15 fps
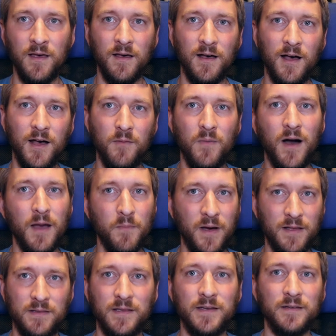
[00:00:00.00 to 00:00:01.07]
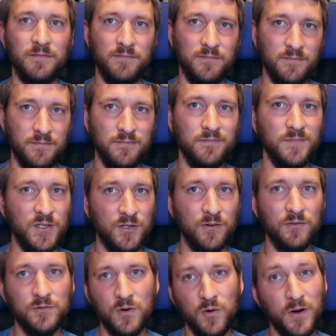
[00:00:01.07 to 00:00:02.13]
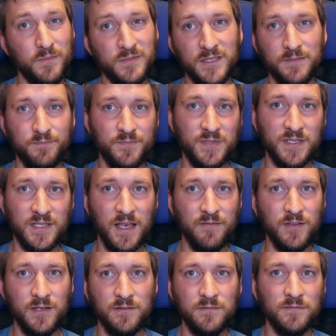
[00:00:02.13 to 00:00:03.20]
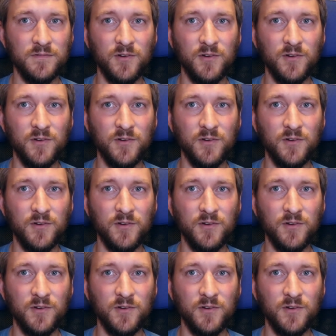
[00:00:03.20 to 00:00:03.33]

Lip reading: I might let it grow up to 7